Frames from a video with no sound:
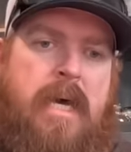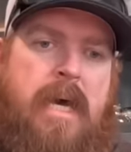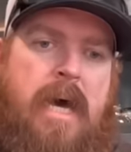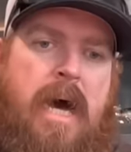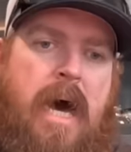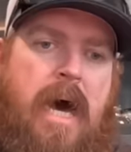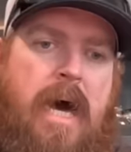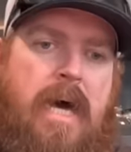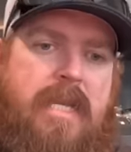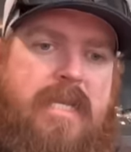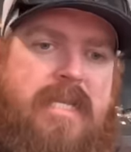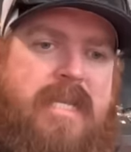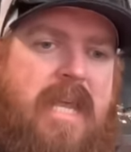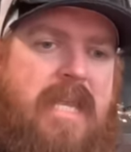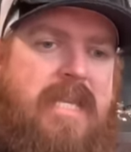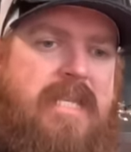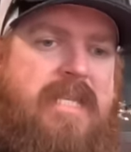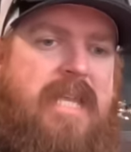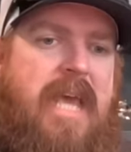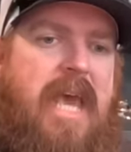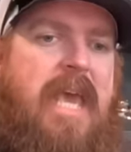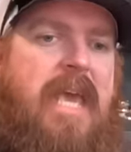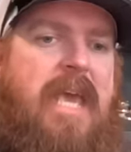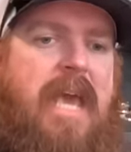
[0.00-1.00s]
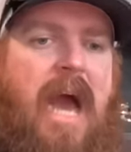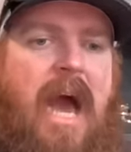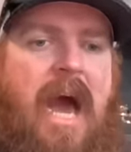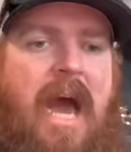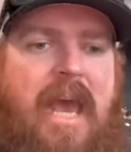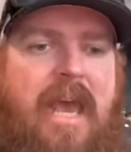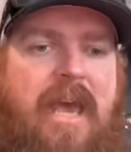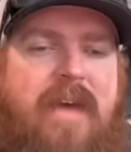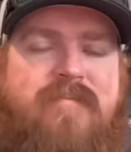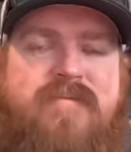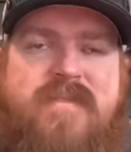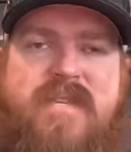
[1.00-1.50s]
Uh, today, I
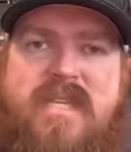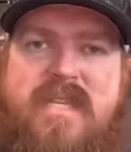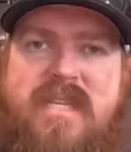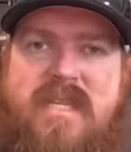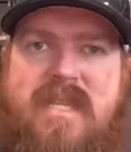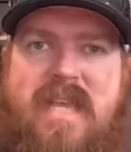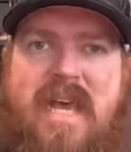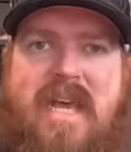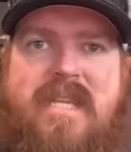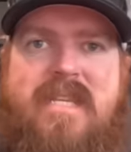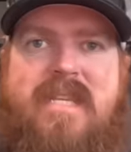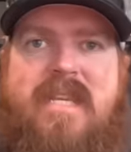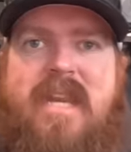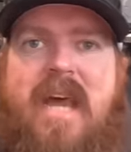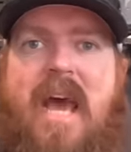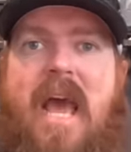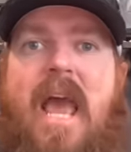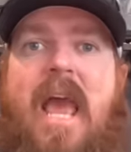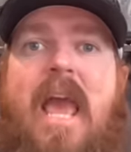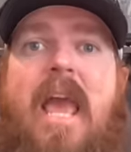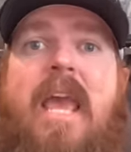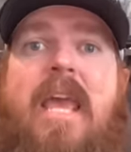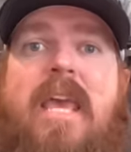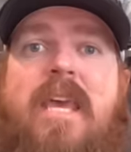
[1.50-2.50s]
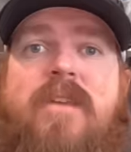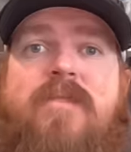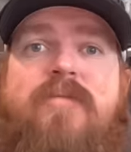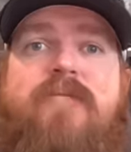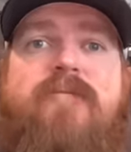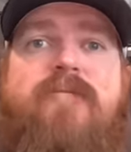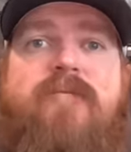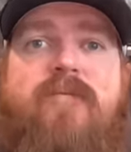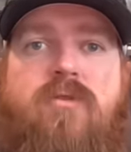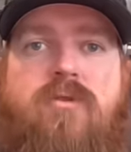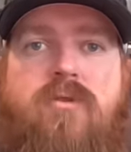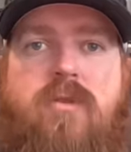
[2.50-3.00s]
have selected a
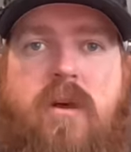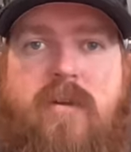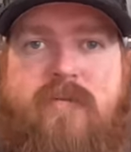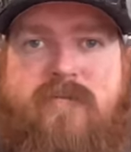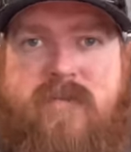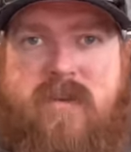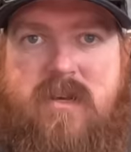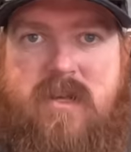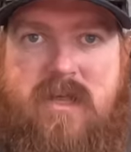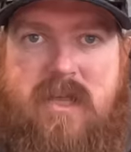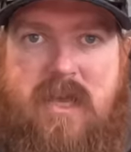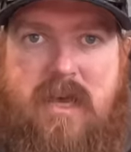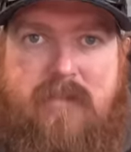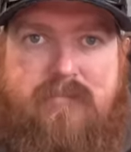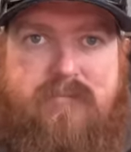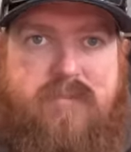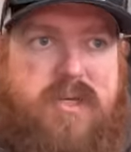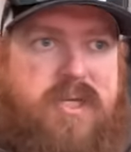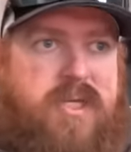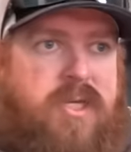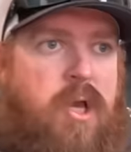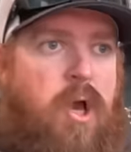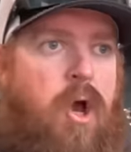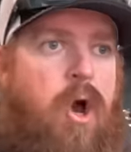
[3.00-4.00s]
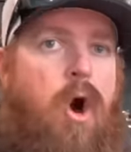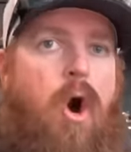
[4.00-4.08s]
handful of clips,